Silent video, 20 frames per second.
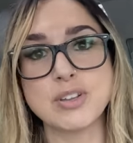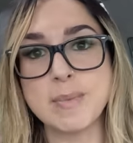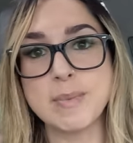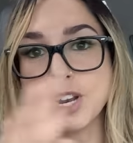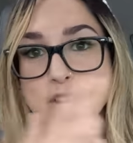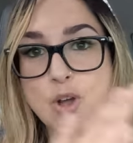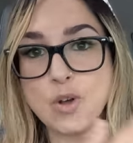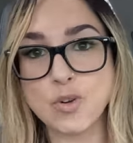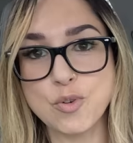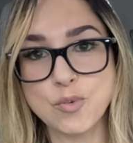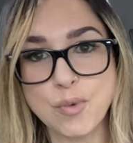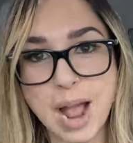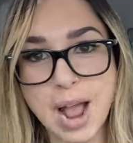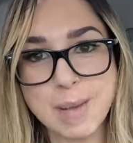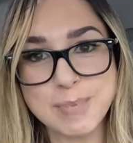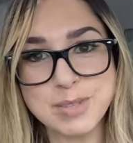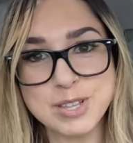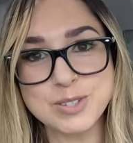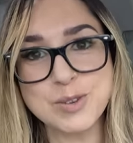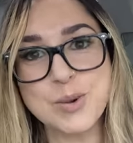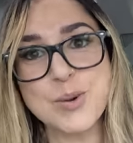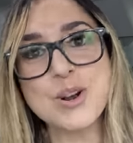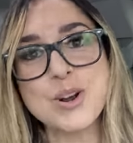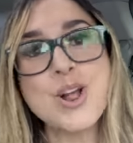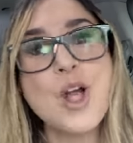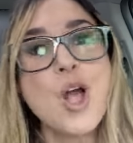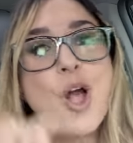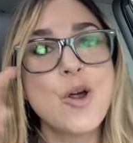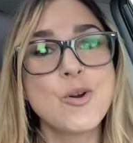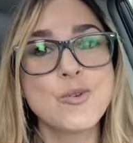So I'm going to go grab this
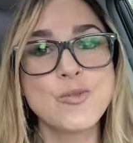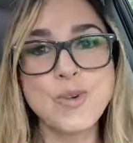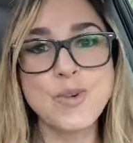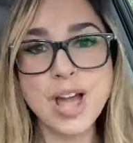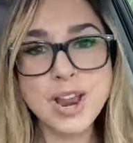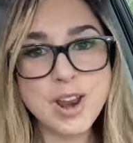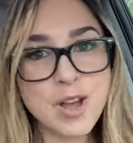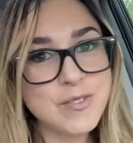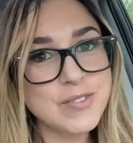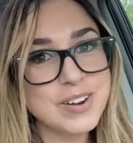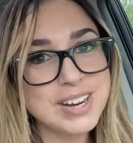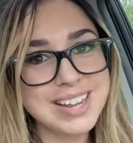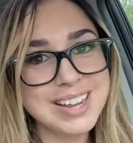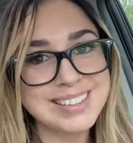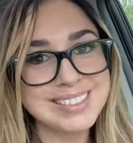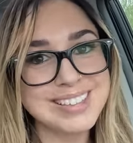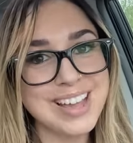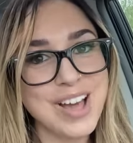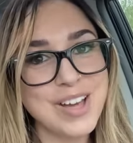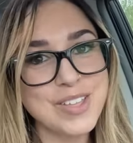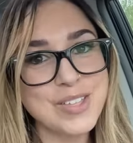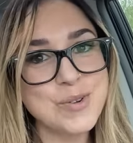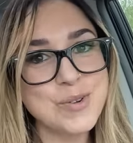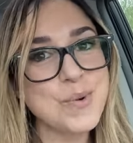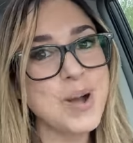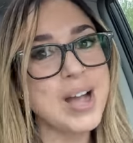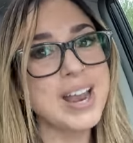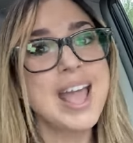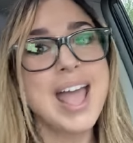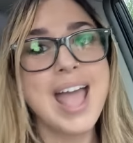order, run over and get the other
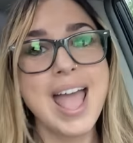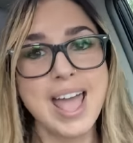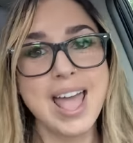one,